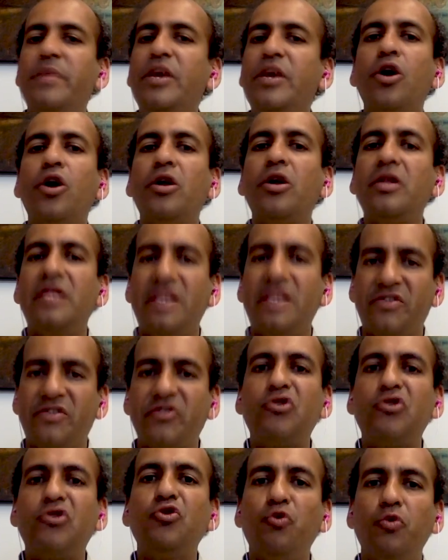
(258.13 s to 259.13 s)
Beyond these
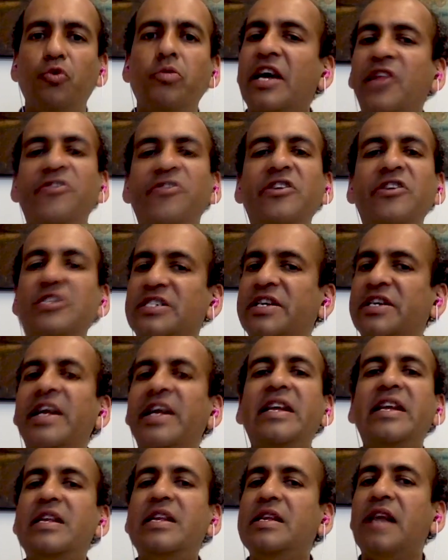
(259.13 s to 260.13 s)
two, there is
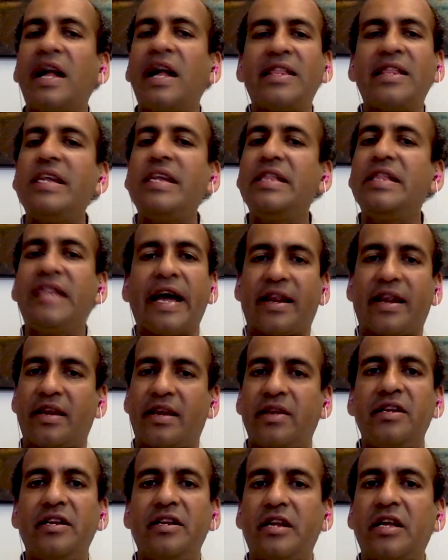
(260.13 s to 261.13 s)
really nothing that
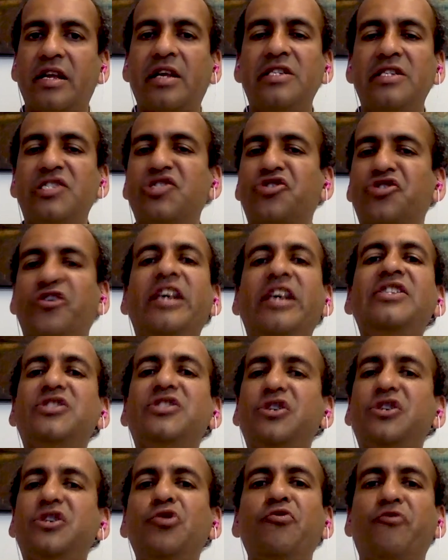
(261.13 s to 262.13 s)

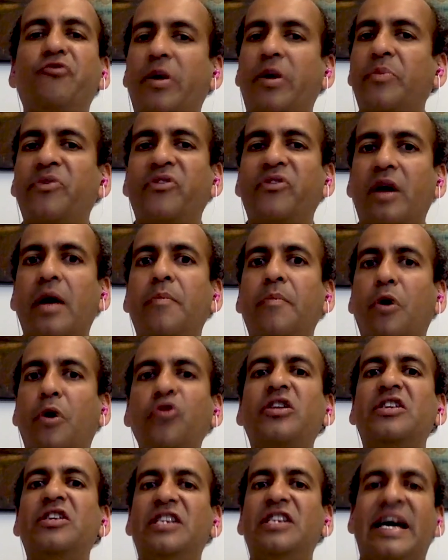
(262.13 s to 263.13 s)
constrains you from
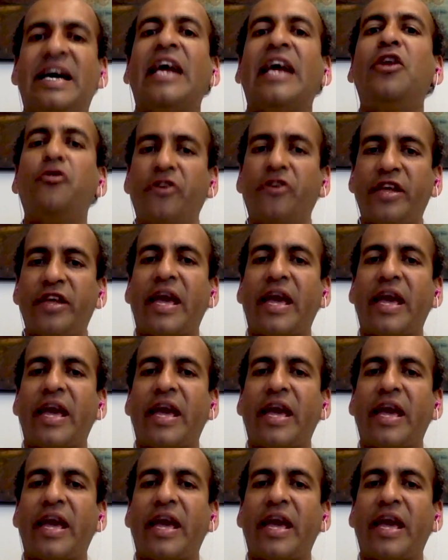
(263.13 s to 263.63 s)
about the design of the